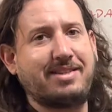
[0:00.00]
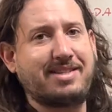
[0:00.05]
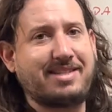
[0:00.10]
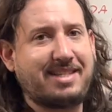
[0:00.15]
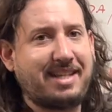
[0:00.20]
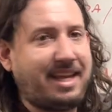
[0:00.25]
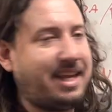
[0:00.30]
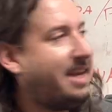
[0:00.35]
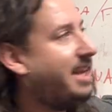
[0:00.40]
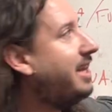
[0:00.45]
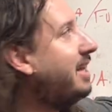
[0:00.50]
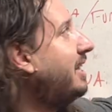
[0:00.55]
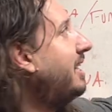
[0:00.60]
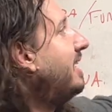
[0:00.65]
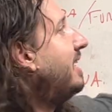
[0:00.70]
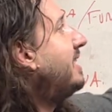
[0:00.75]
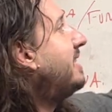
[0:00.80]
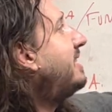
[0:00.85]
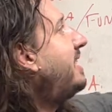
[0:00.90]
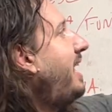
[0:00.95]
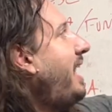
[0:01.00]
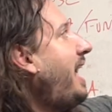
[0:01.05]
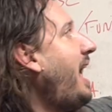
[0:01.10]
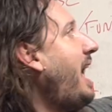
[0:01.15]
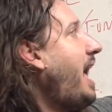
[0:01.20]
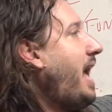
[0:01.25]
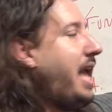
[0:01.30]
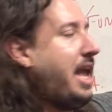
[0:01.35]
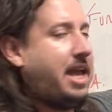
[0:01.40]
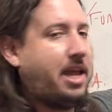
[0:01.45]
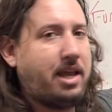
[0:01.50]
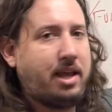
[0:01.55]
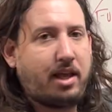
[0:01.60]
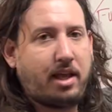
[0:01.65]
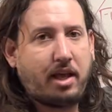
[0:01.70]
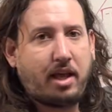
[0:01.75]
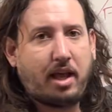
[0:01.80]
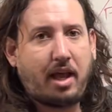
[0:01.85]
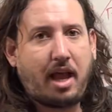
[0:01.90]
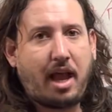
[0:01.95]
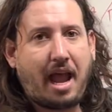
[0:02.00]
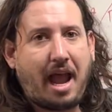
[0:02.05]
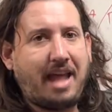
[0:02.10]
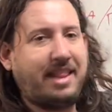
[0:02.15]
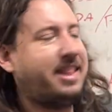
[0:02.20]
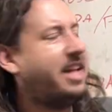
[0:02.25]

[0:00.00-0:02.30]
C to A. And